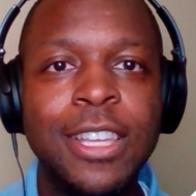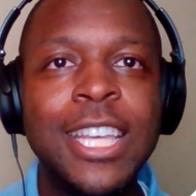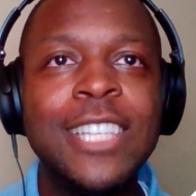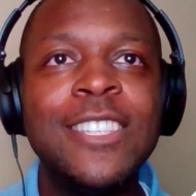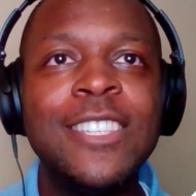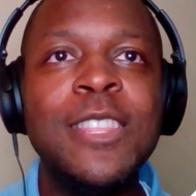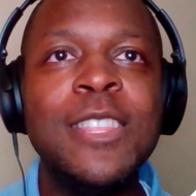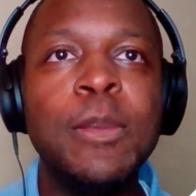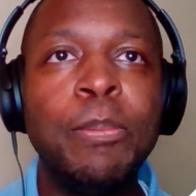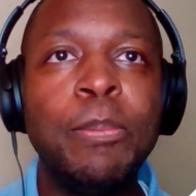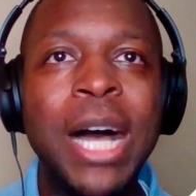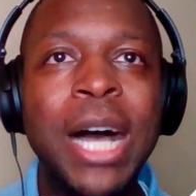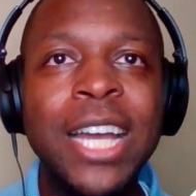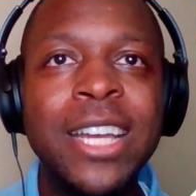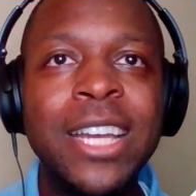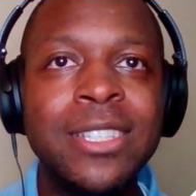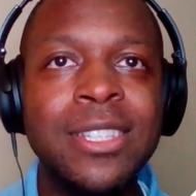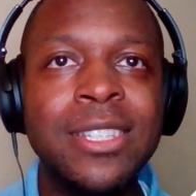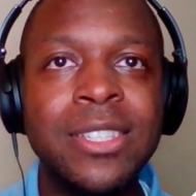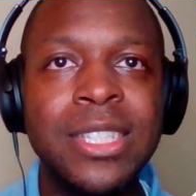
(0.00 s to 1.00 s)
See, the
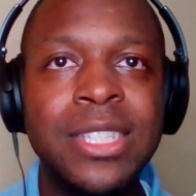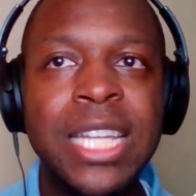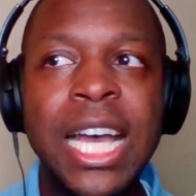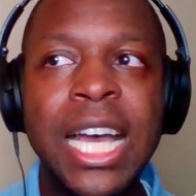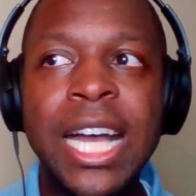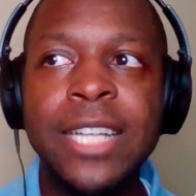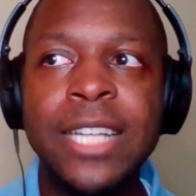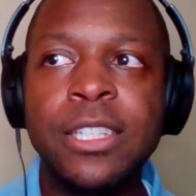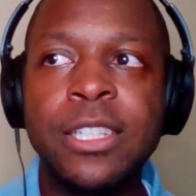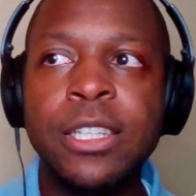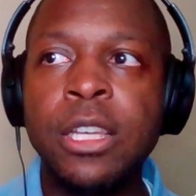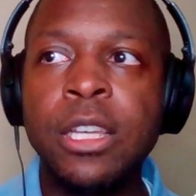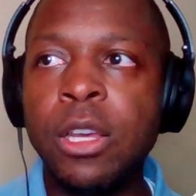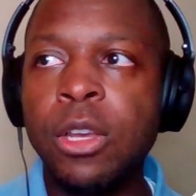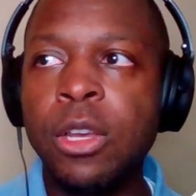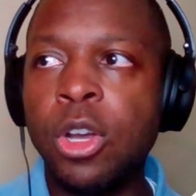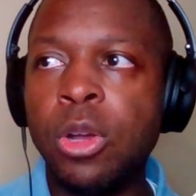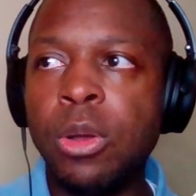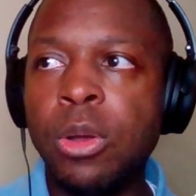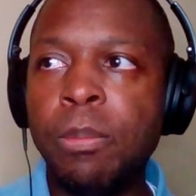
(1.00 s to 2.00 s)
bias is not
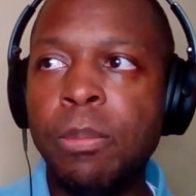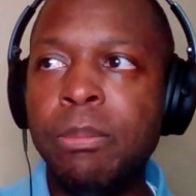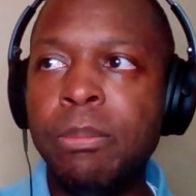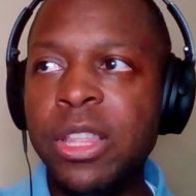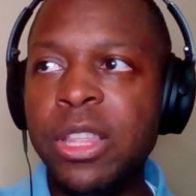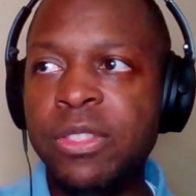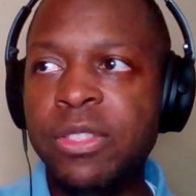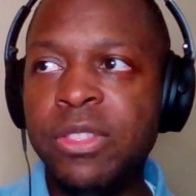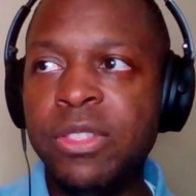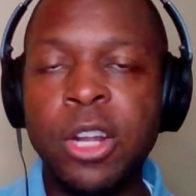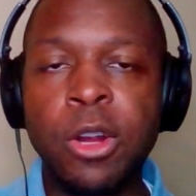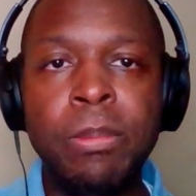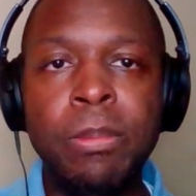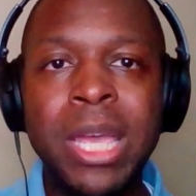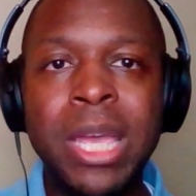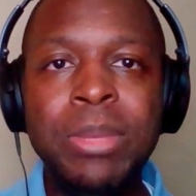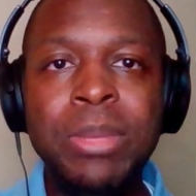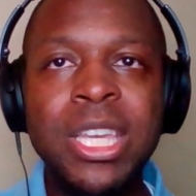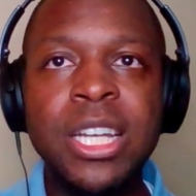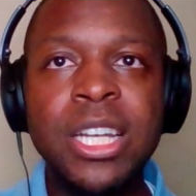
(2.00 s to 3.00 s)
there
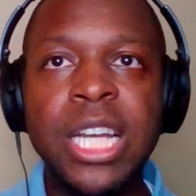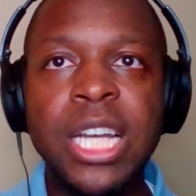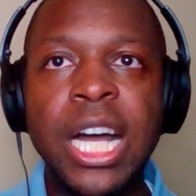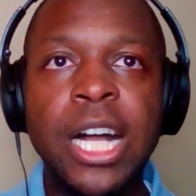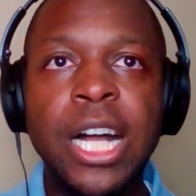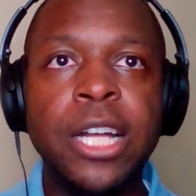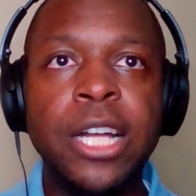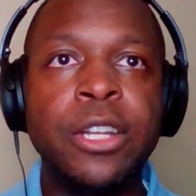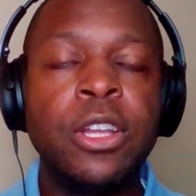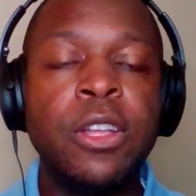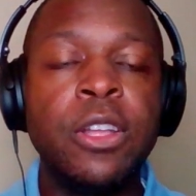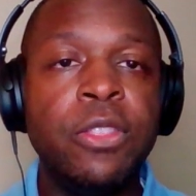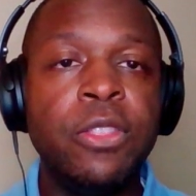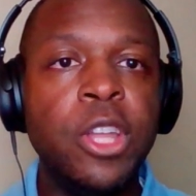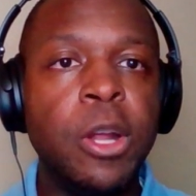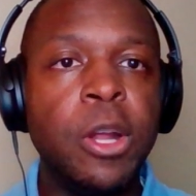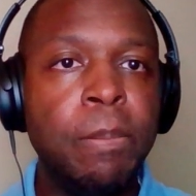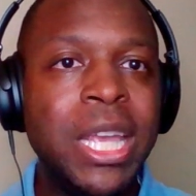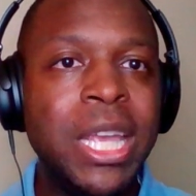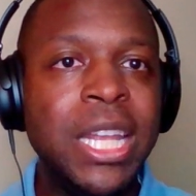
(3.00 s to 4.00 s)
may be a God,
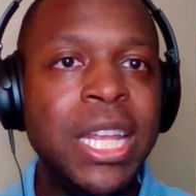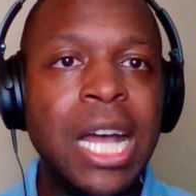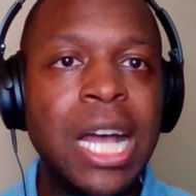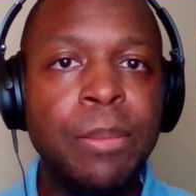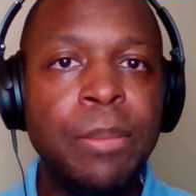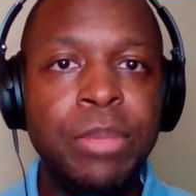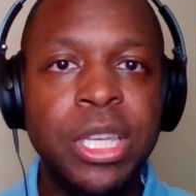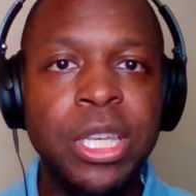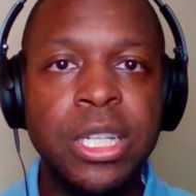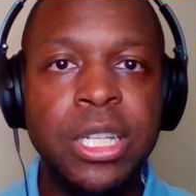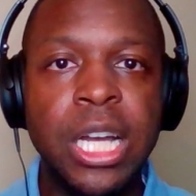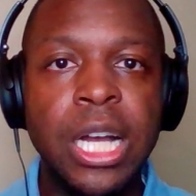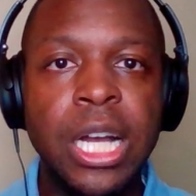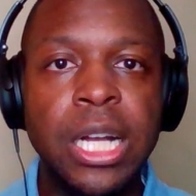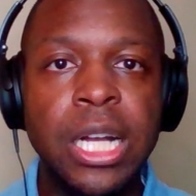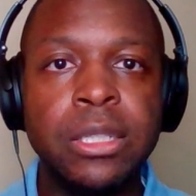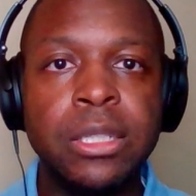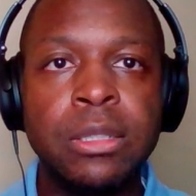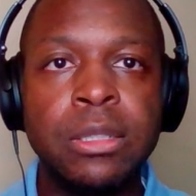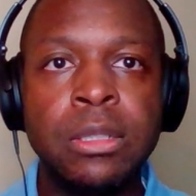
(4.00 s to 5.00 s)
there may not be a
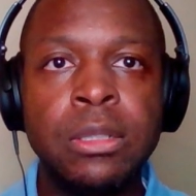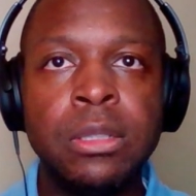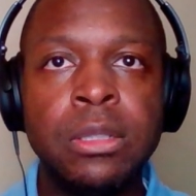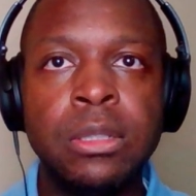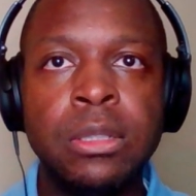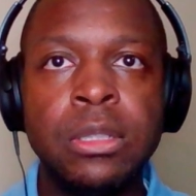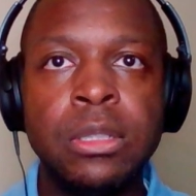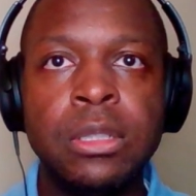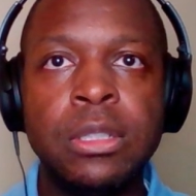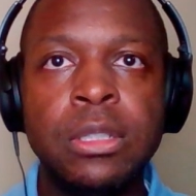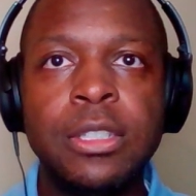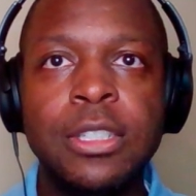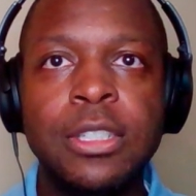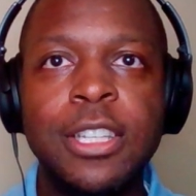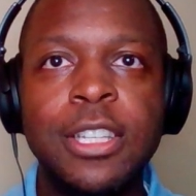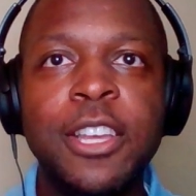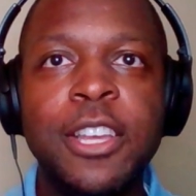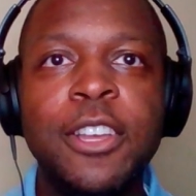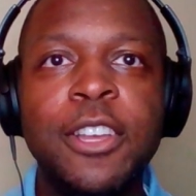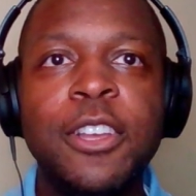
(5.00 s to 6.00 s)
God.
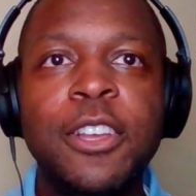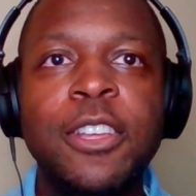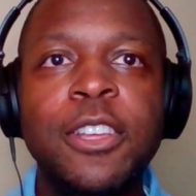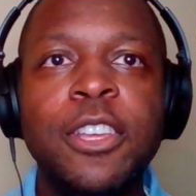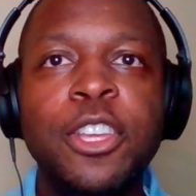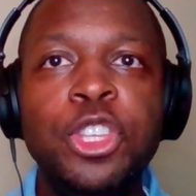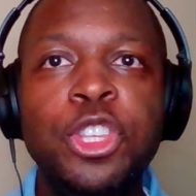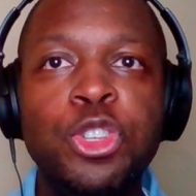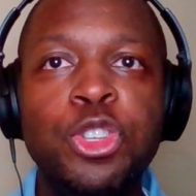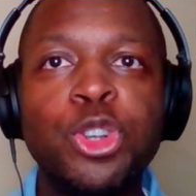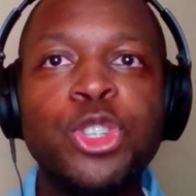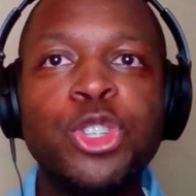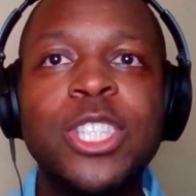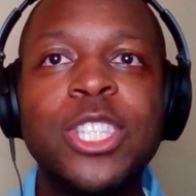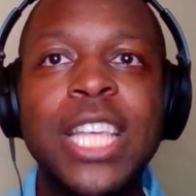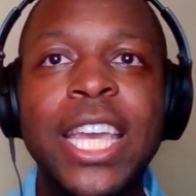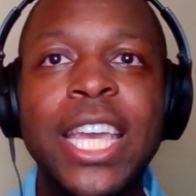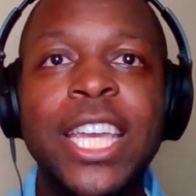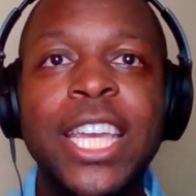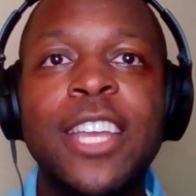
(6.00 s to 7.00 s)
You're
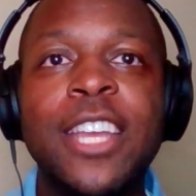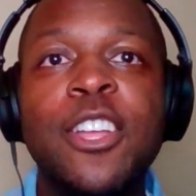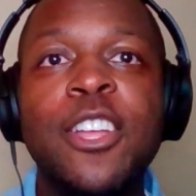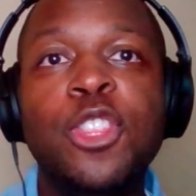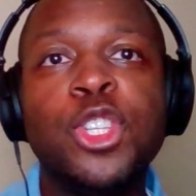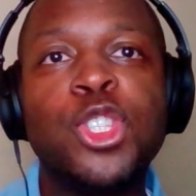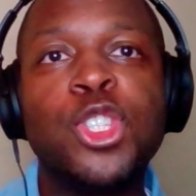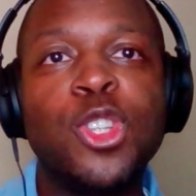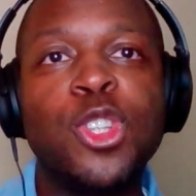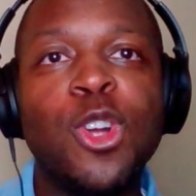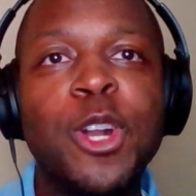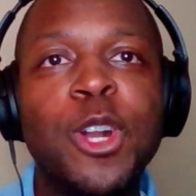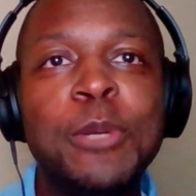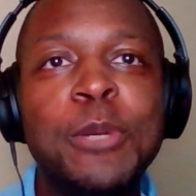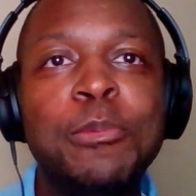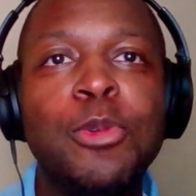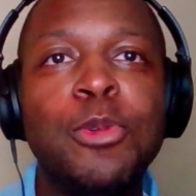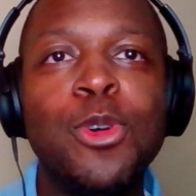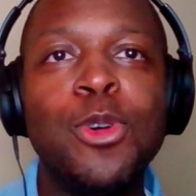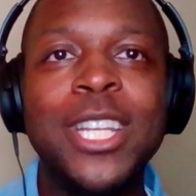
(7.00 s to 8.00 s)
saying the starting
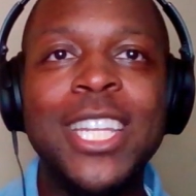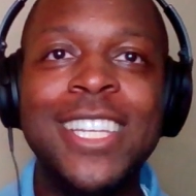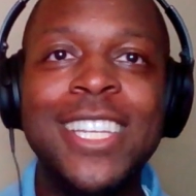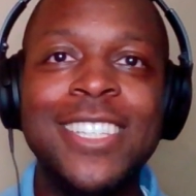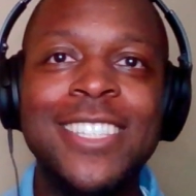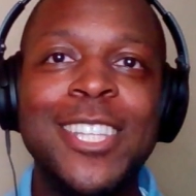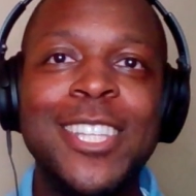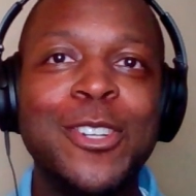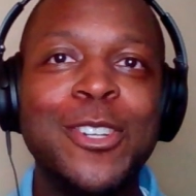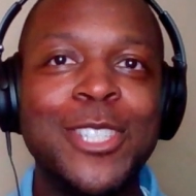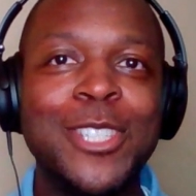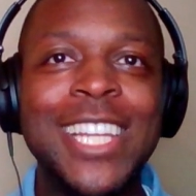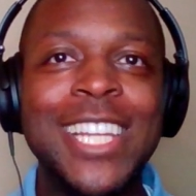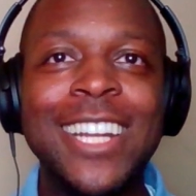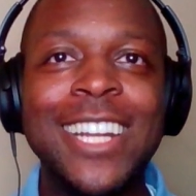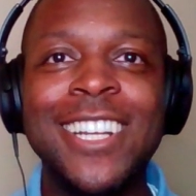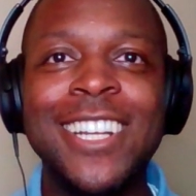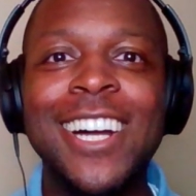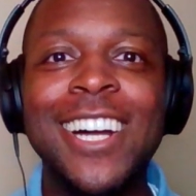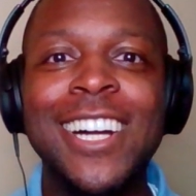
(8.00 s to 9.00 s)
point is there is not
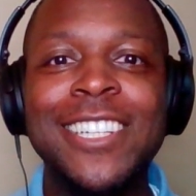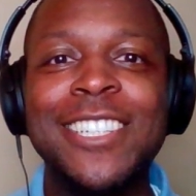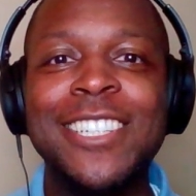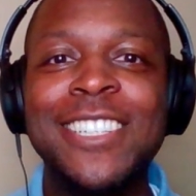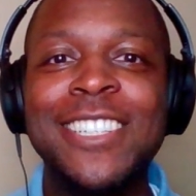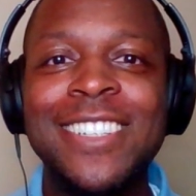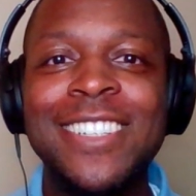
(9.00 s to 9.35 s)
a God.